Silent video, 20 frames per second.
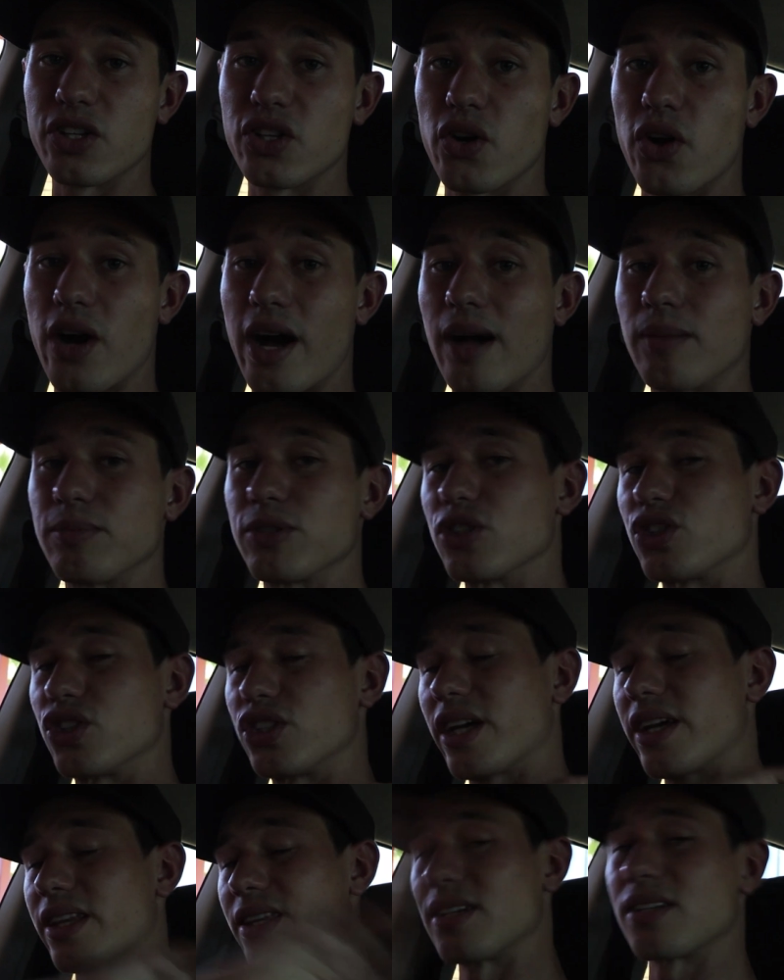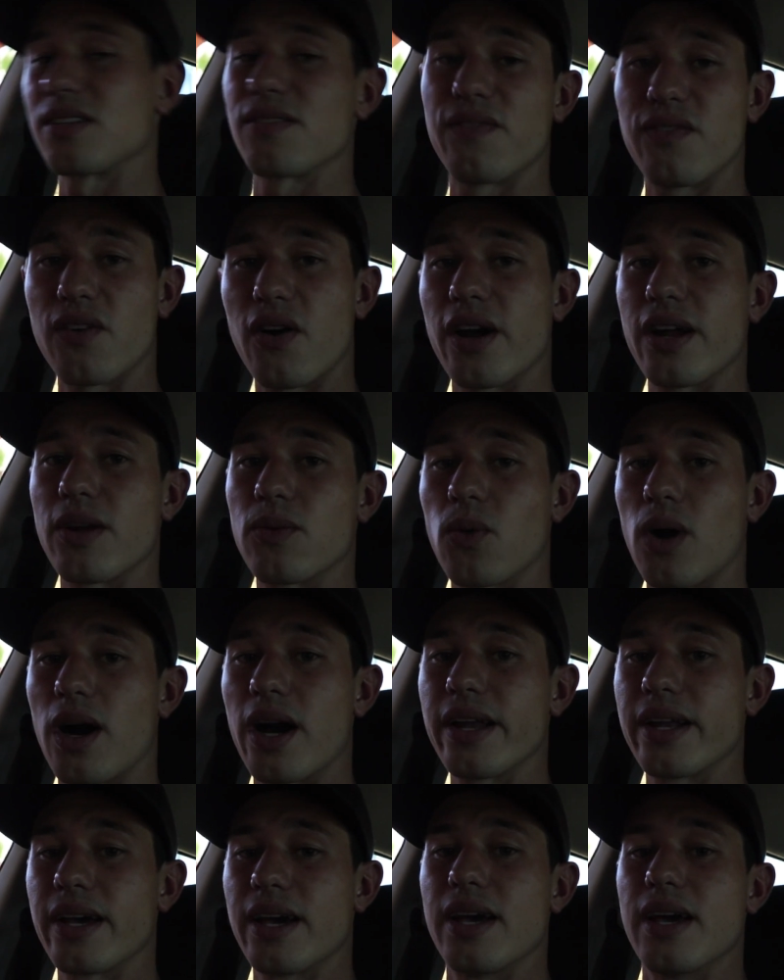your help to share this far and
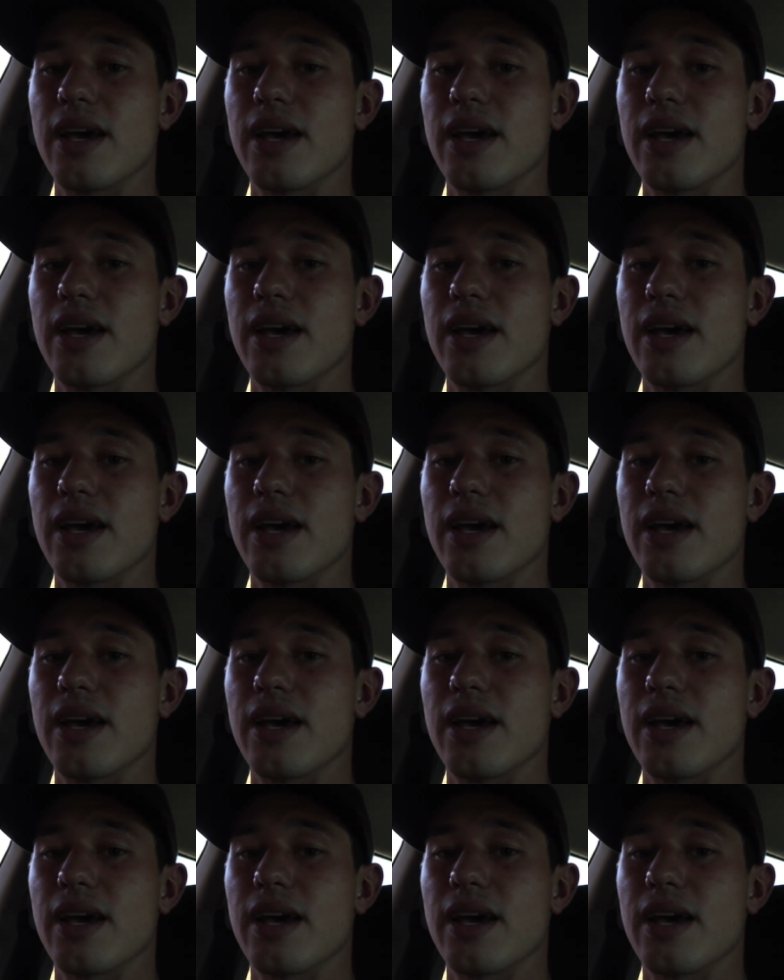wide,